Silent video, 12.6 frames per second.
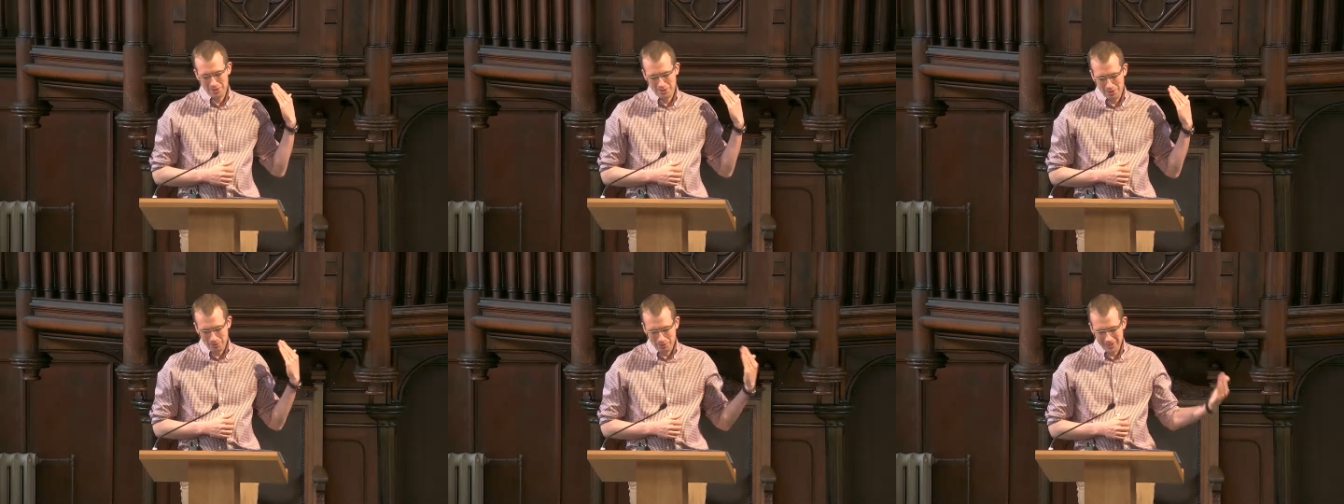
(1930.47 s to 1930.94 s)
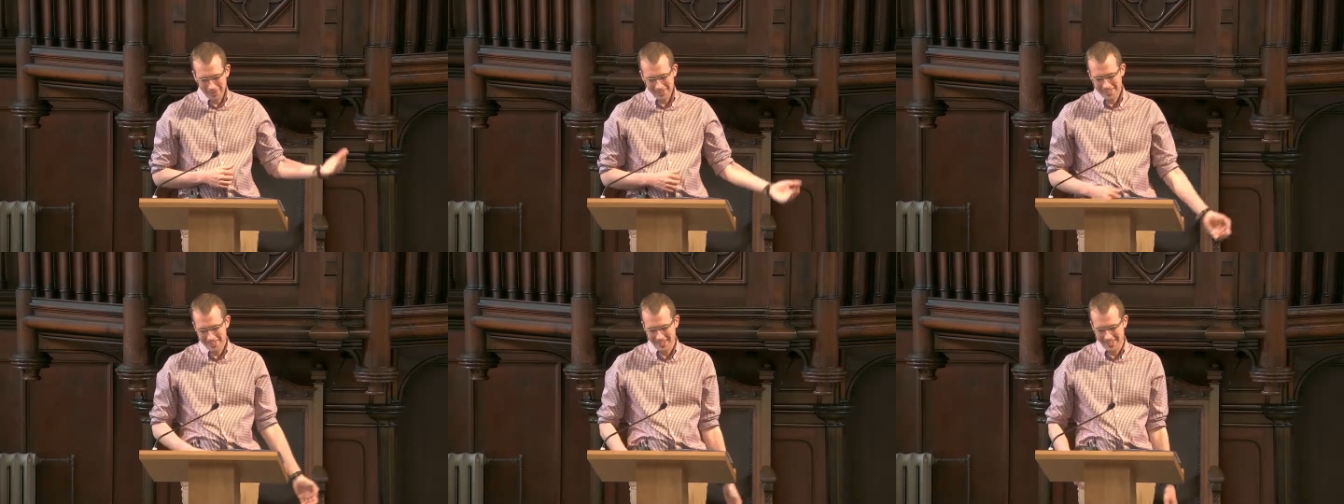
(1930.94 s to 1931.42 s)
the
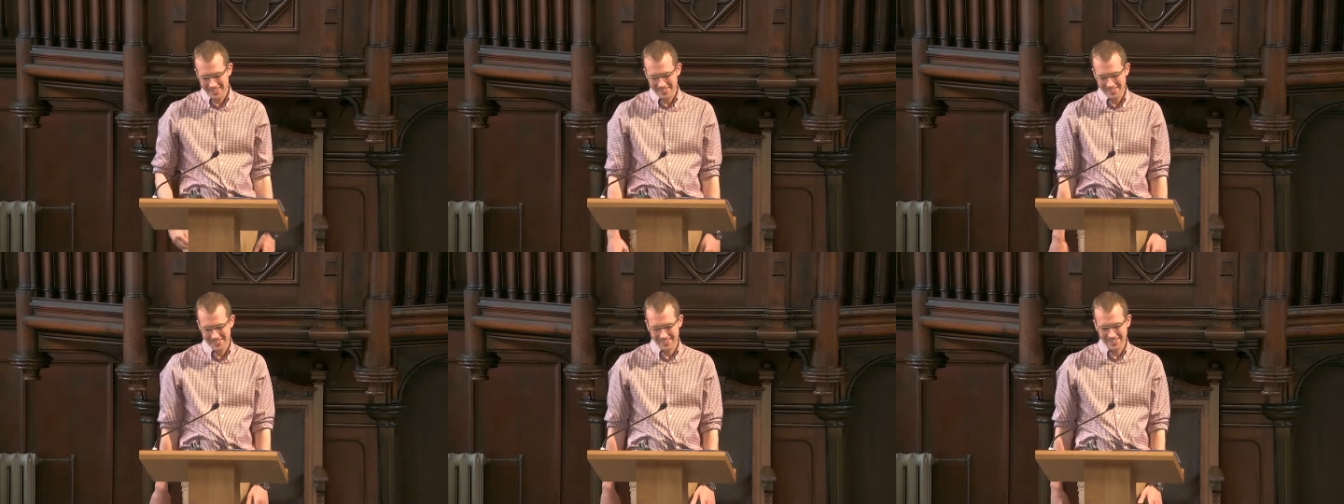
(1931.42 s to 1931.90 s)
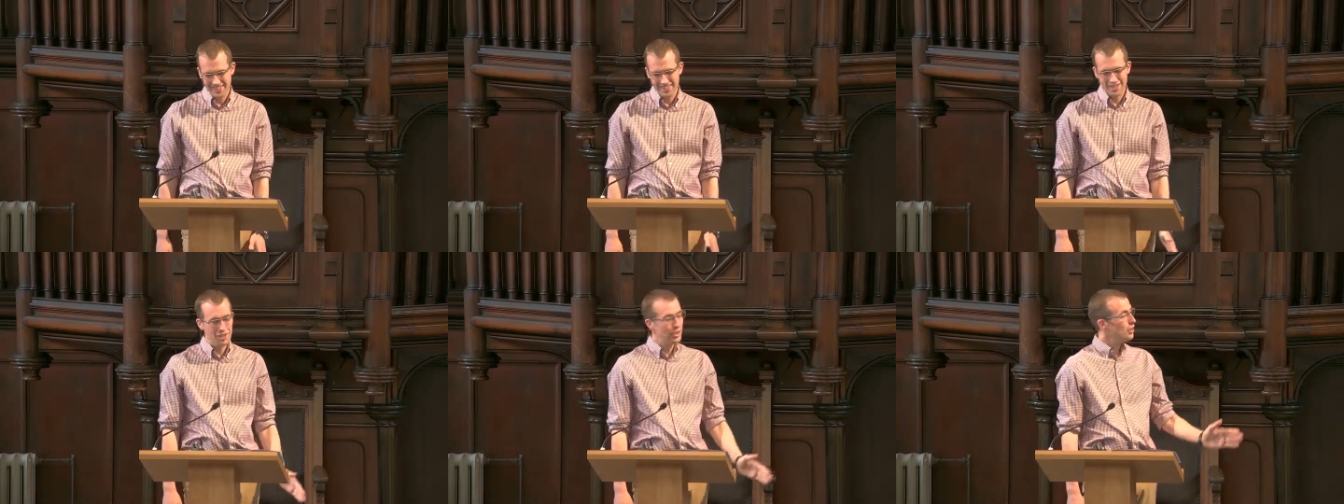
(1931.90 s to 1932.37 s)
world says
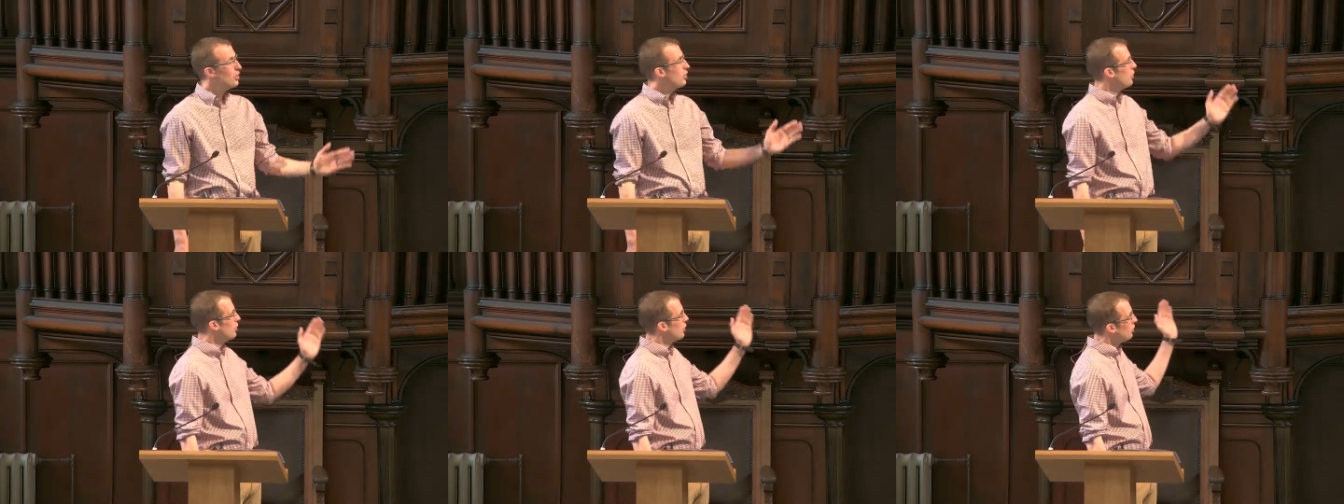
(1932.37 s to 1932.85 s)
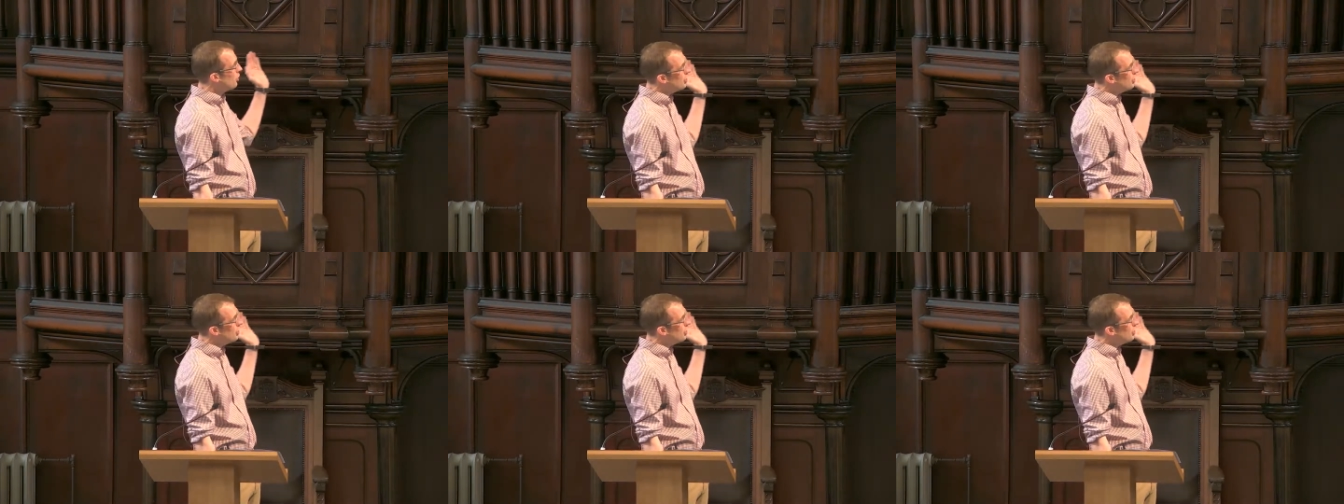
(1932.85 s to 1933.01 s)
you